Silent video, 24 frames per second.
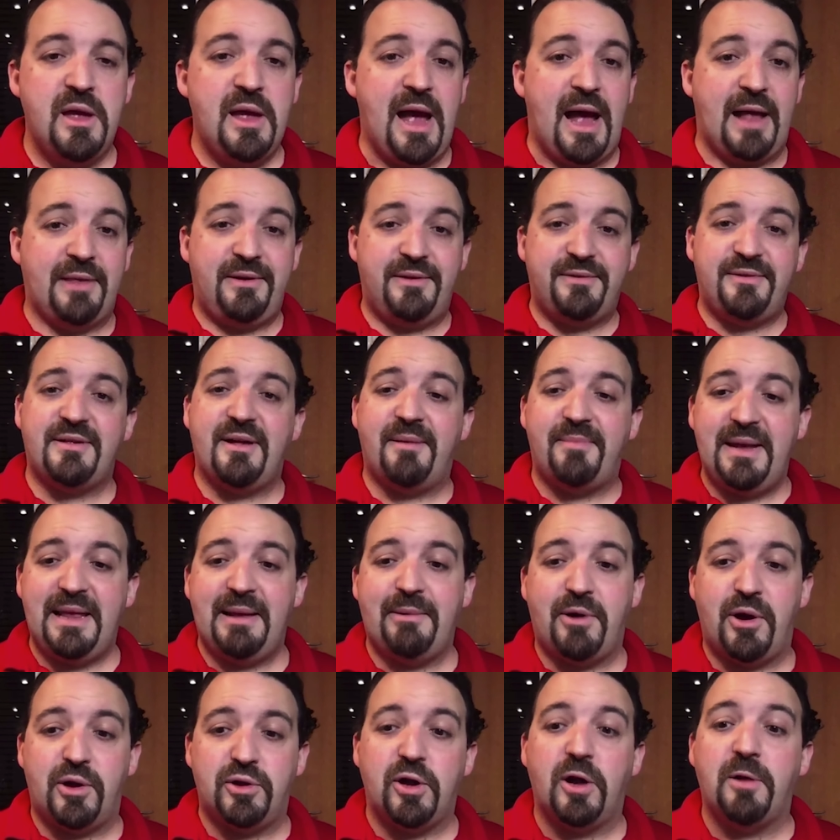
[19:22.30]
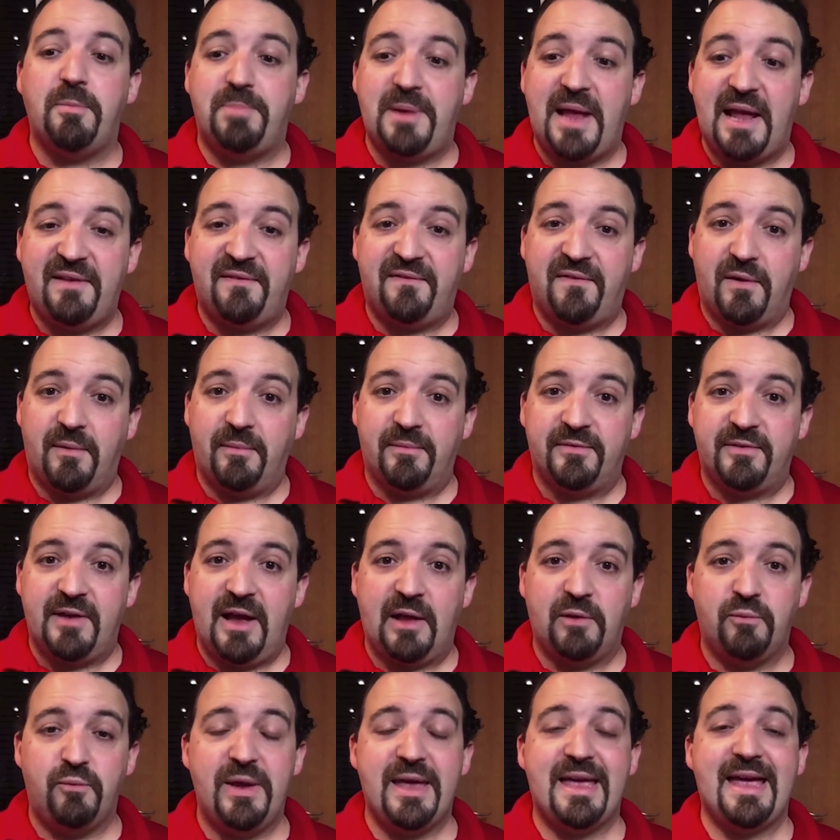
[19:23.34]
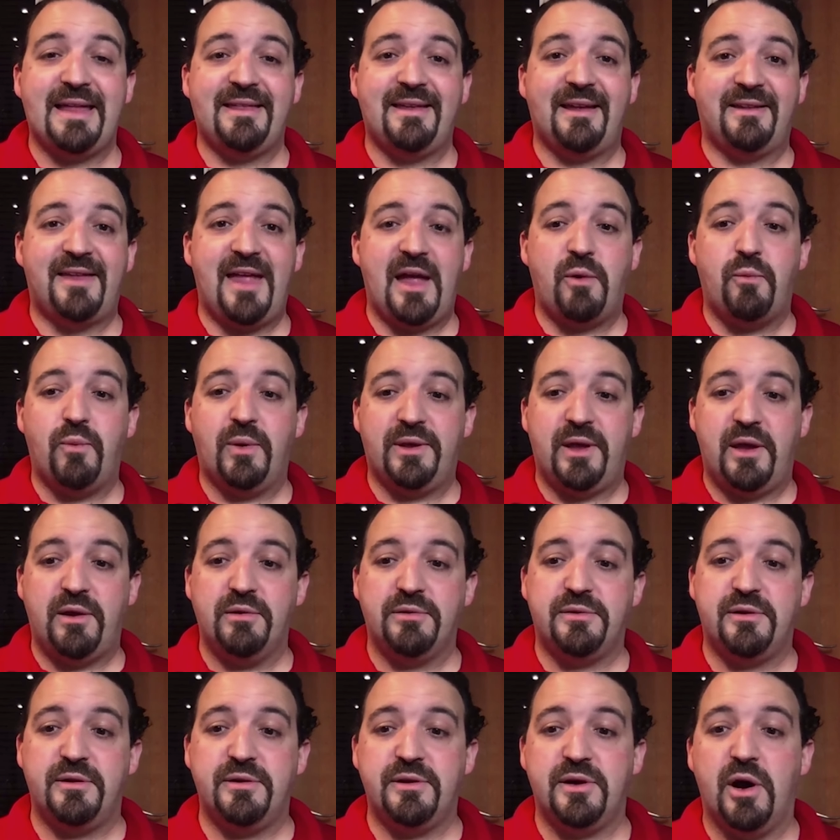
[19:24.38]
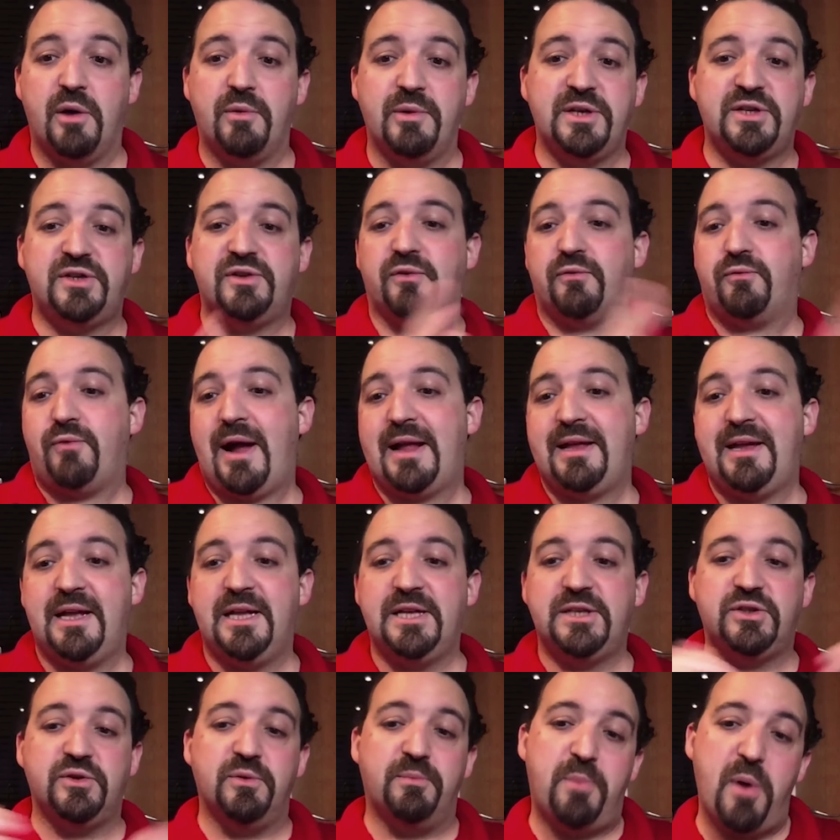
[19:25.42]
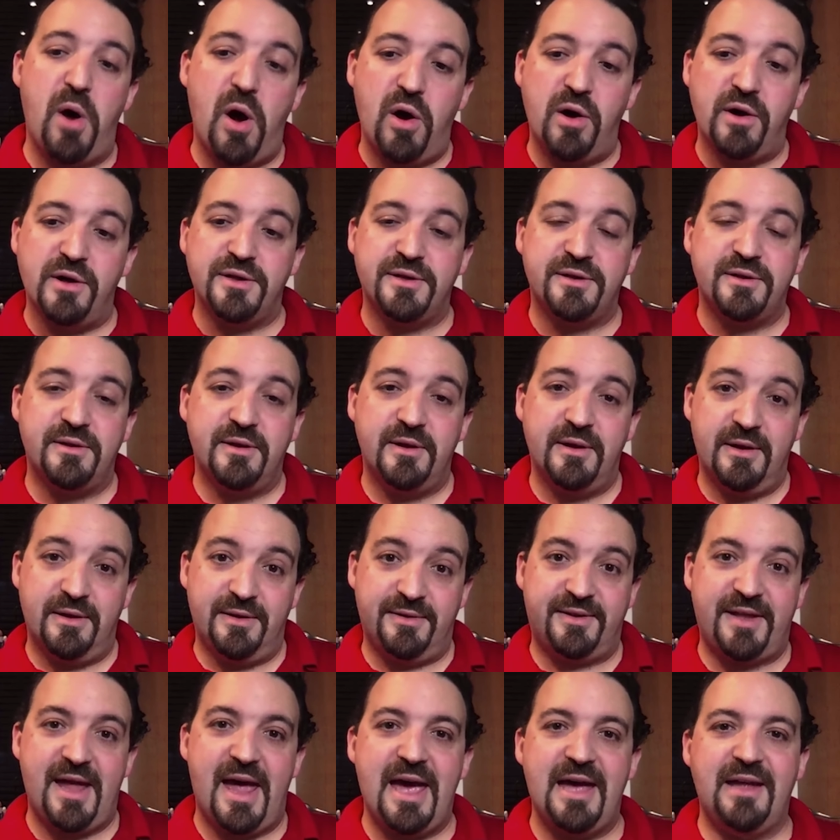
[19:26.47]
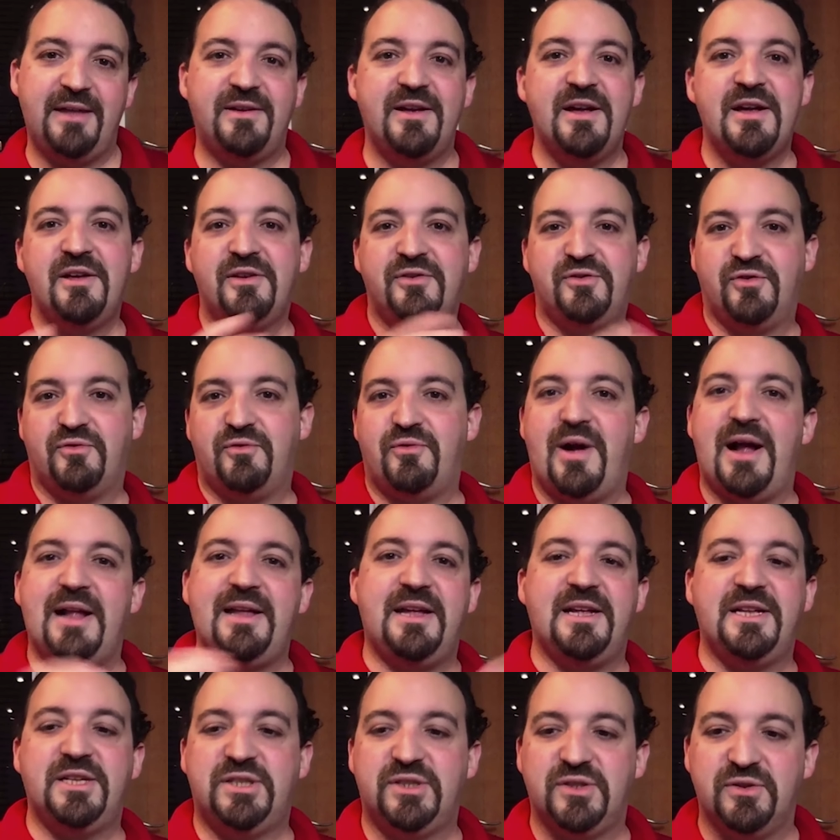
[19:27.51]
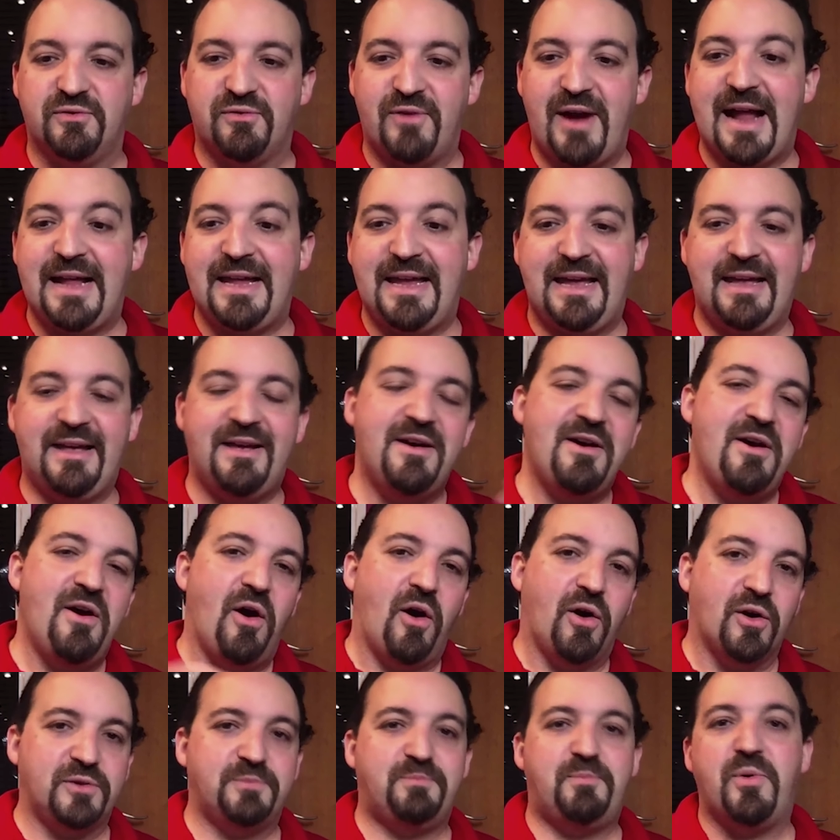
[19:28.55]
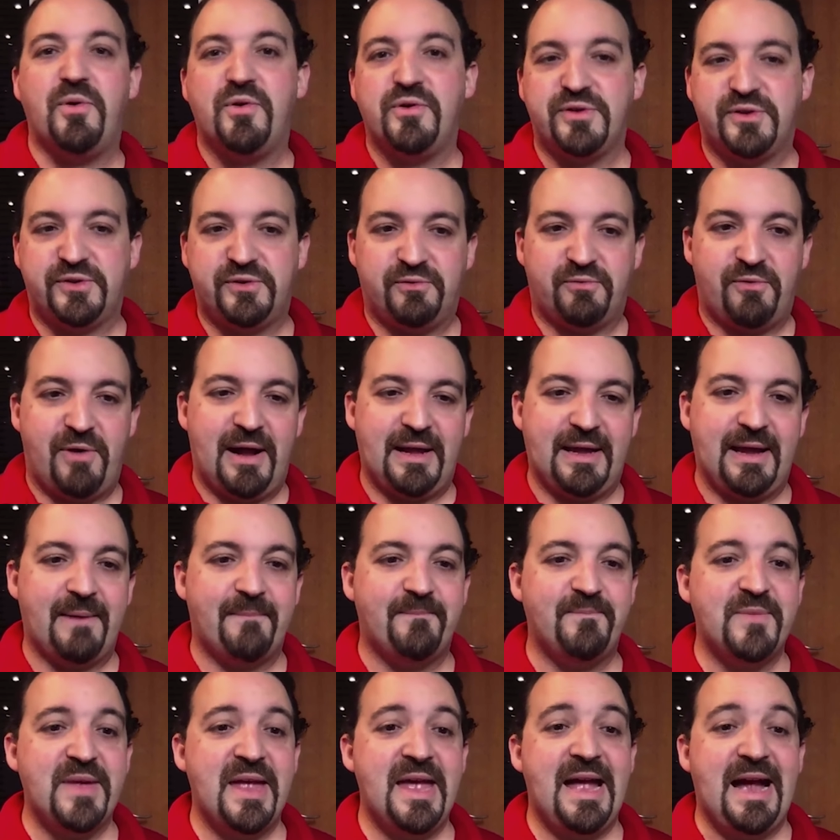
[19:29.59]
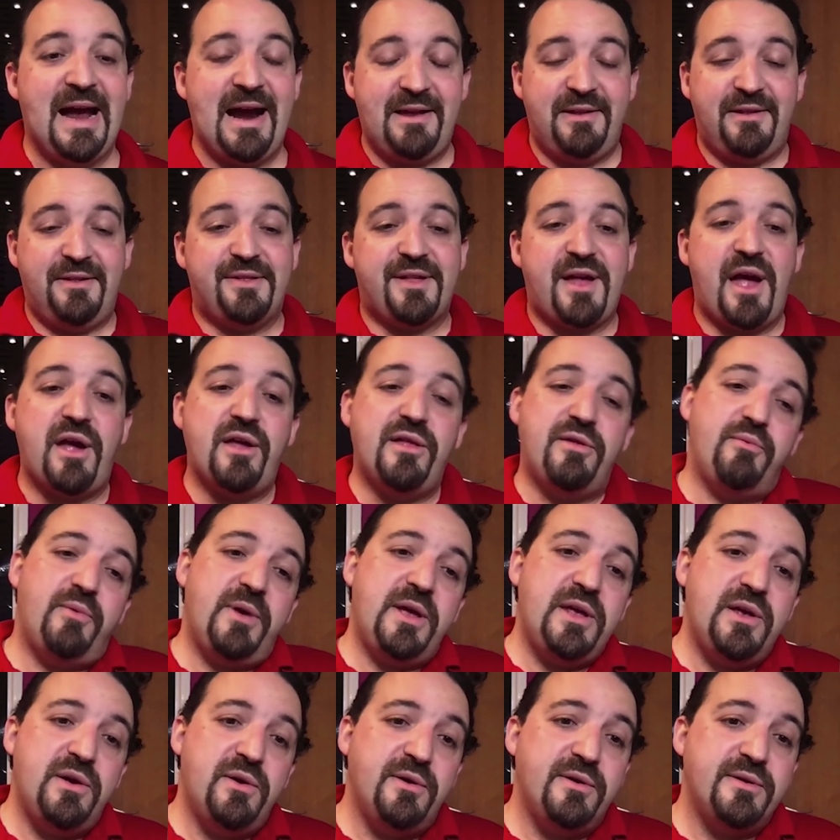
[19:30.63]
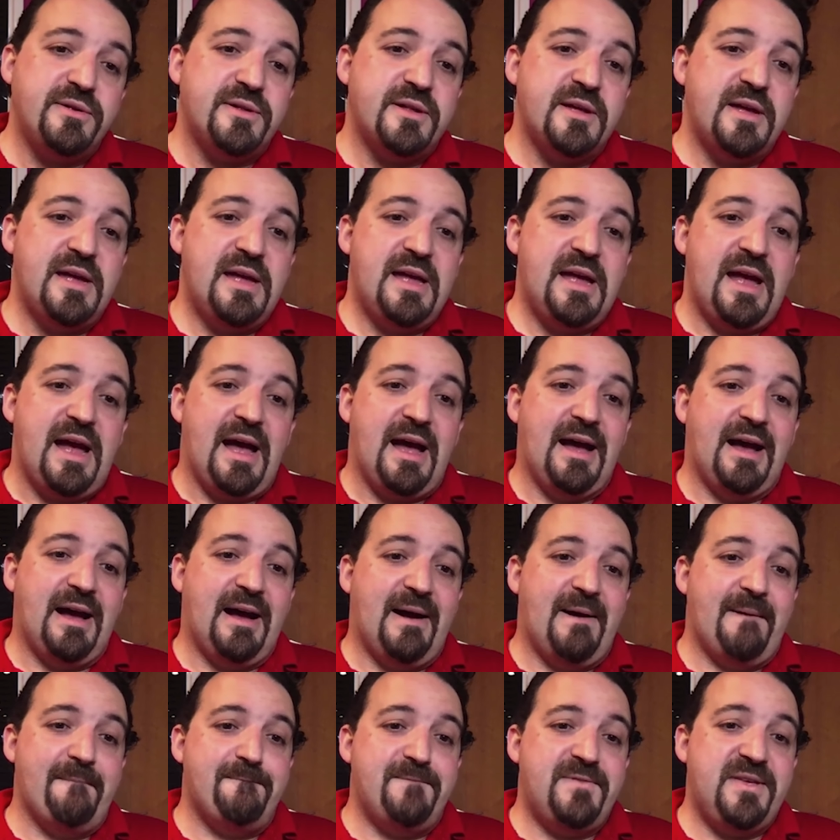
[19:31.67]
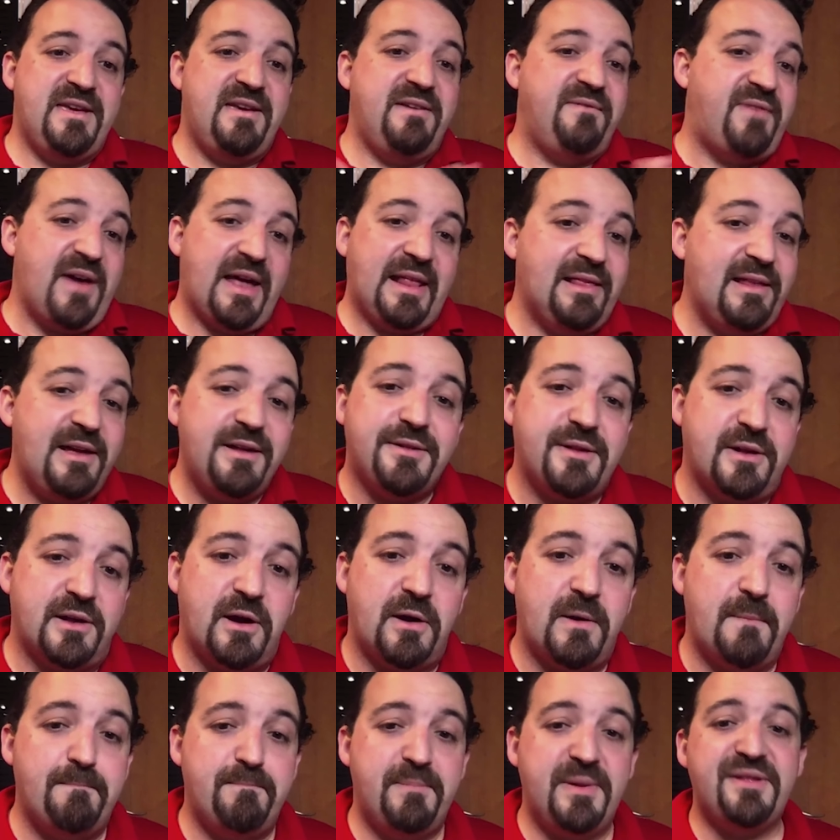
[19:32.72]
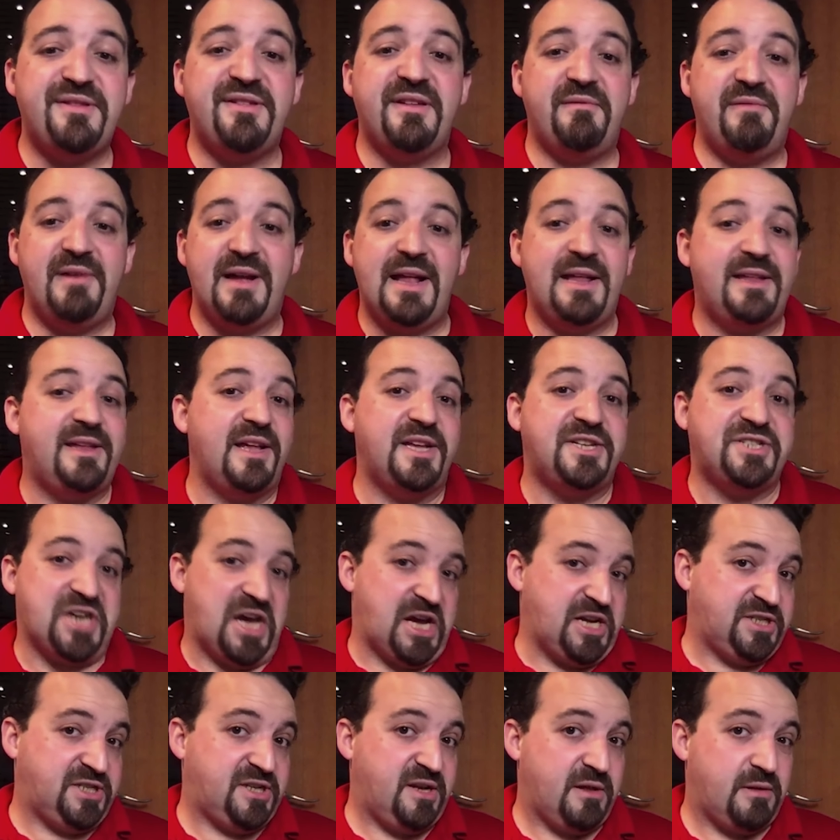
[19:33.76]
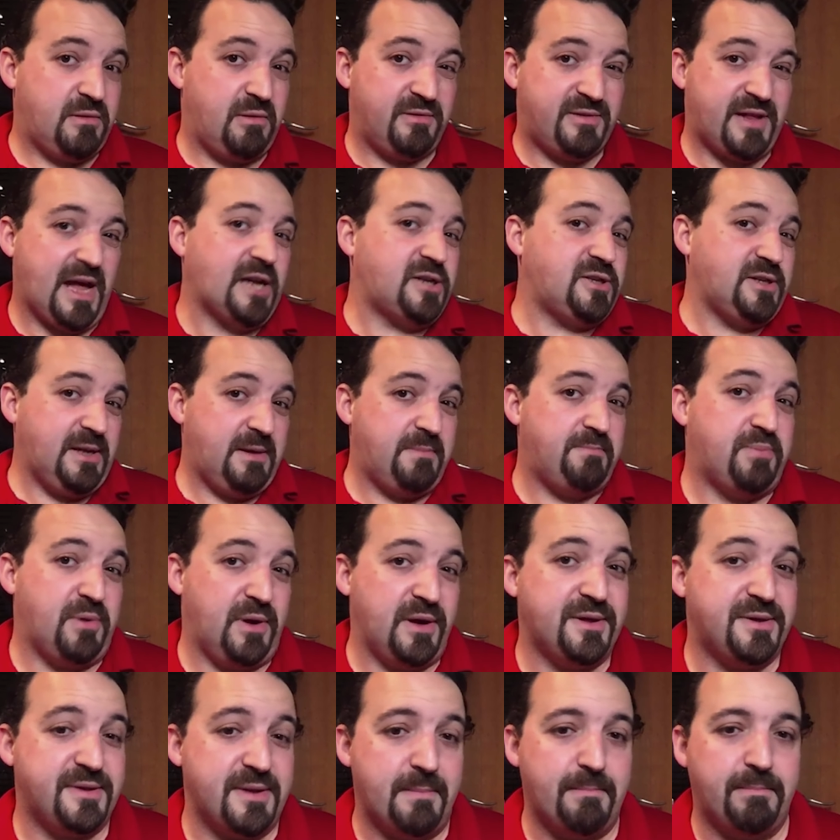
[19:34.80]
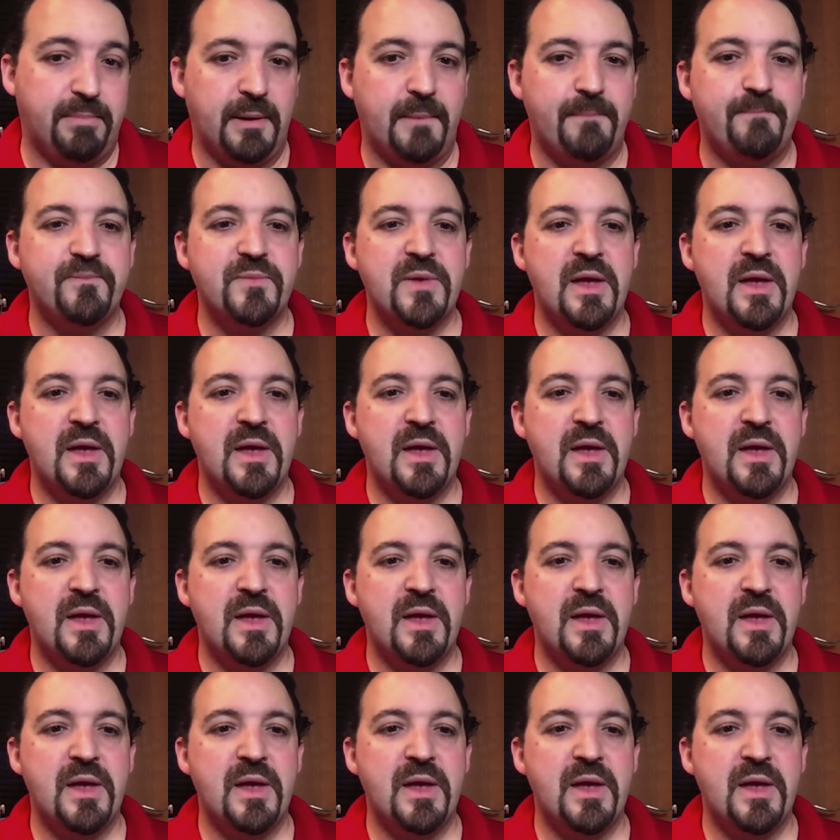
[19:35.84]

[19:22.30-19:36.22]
And this is available on all platforms. And we can detect when the user is going to running, to pause state, to running, or pause to running. And in this case, we use the event listener visibility change. So it's actually pretty simple.